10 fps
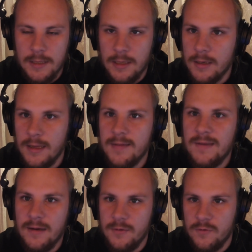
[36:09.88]
are like
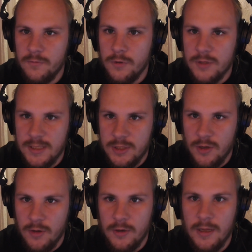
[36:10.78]
tailored towards each
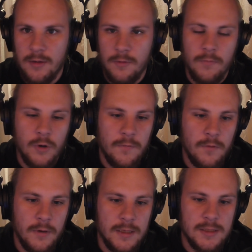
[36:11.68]
other, that your
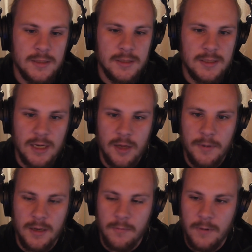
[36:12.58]
workflow is set
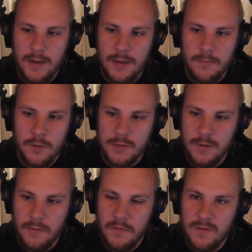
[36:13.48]
up in a way that works
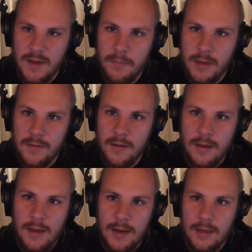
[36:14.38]
well with your template,
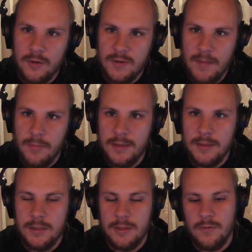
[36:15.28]
and that your template
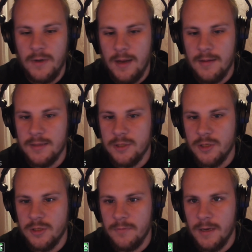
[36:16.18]
is created in
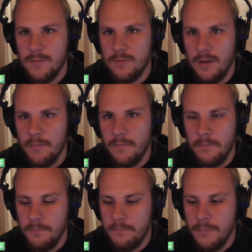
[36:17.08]
such a way to
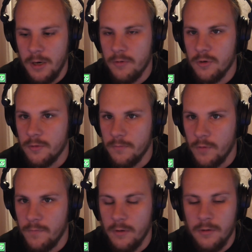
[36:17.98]
empower your
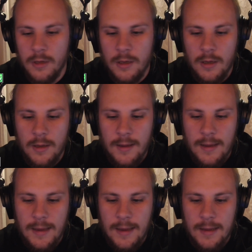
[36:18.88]
workflow.
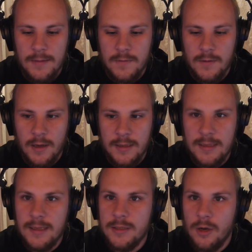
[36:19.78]
And
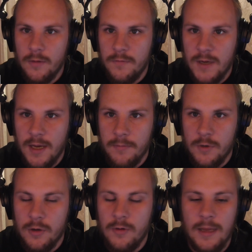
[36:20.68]
that takes a lot of time,
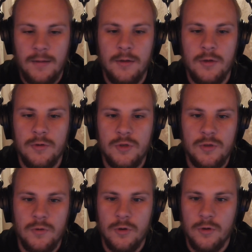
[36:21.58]
you know, getting used
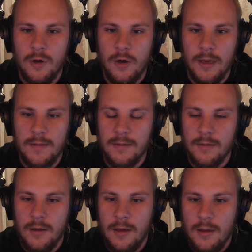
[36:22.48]
to your DAW, getting